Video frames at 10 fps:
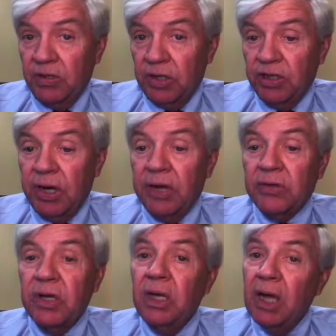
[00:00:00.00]
such
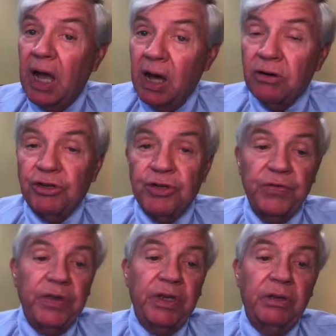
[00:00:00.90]
as, how did you
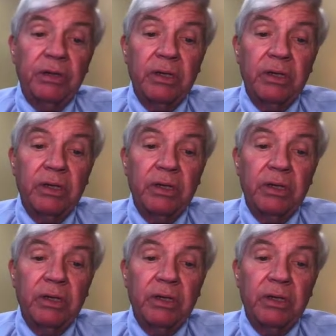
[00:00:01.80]
feel?